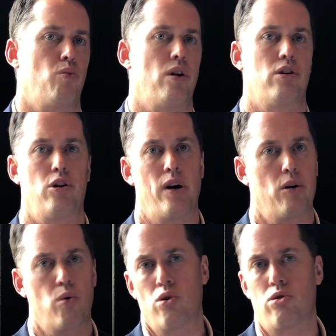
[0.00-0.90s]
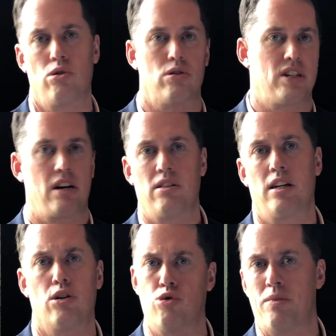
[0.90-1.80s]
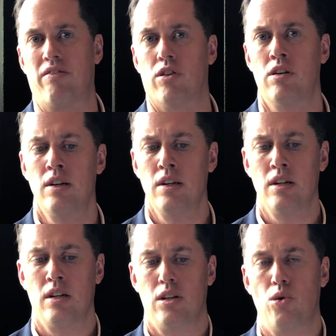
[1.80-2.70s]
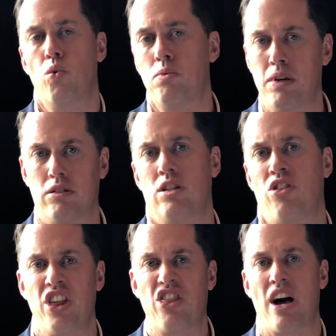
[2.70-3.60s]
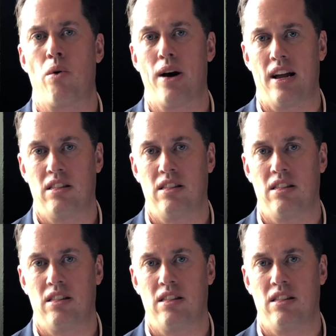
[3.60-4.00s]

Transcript: whether you are at Oracle or Teradata or whomever, mm -hmm. you wouldn't be able think that way.